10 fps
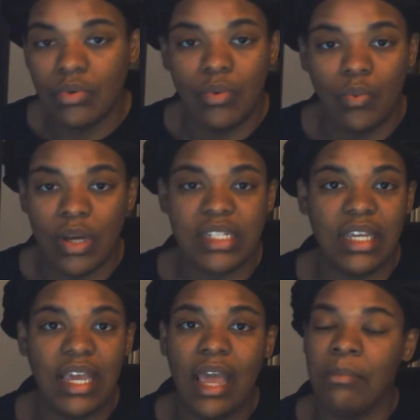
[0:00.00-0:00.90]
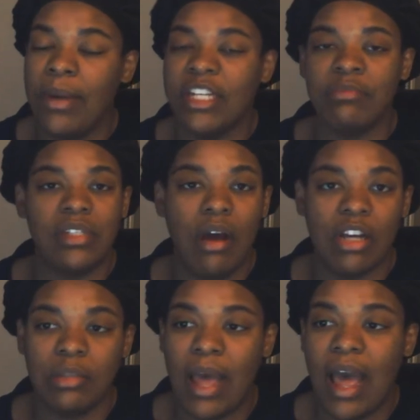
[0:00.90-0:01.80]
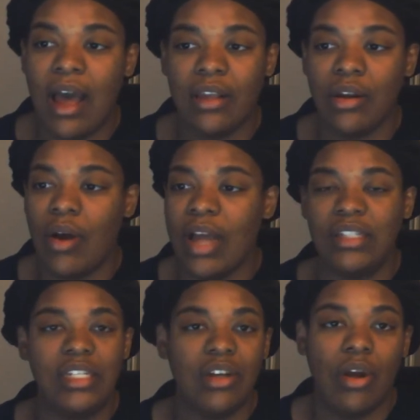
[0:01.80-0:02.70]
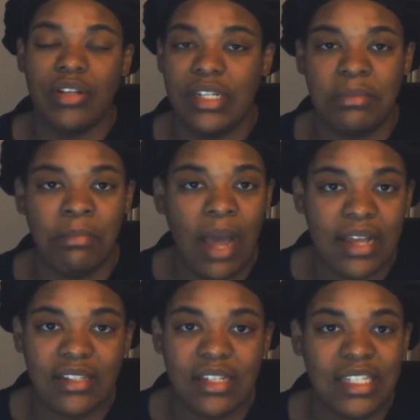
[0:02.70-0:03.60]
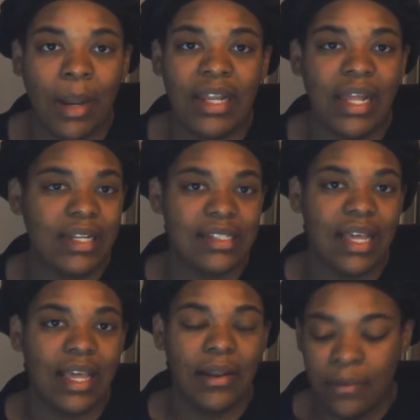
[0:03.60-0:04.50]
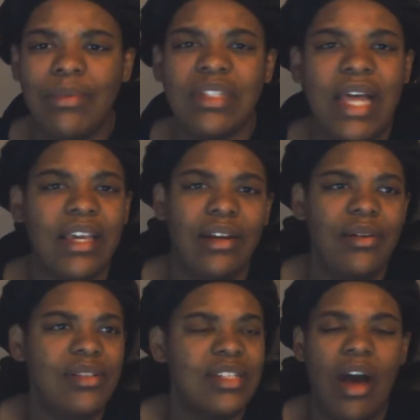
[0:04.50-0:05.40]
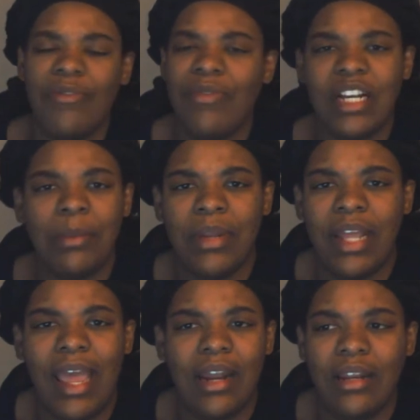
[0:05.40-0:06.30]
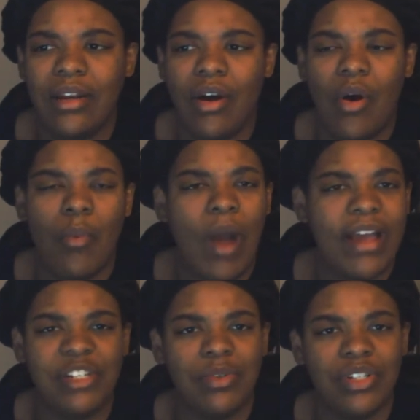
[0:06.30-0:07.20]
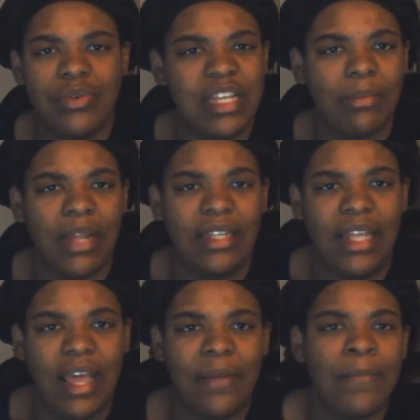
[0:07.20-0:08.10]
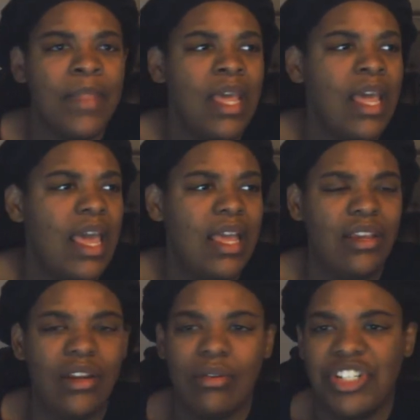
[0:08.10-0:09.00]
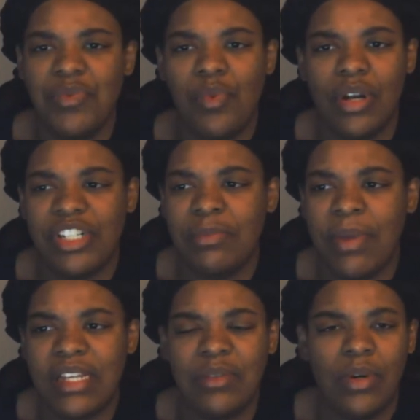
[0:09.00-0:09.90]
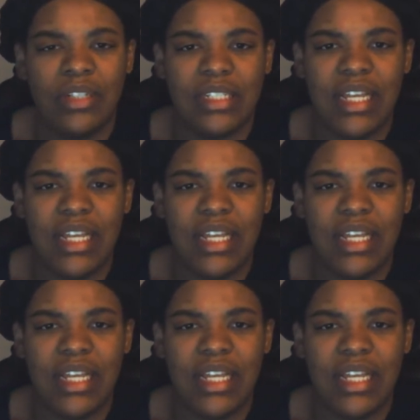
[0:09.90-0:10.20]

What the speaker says: once again, Benjamin talks about how, you know, he turned into this monster, something like that, he said. He was like, you know, he was just all fucked up in the head, you know, on why she would do something like that. And, you know, she basically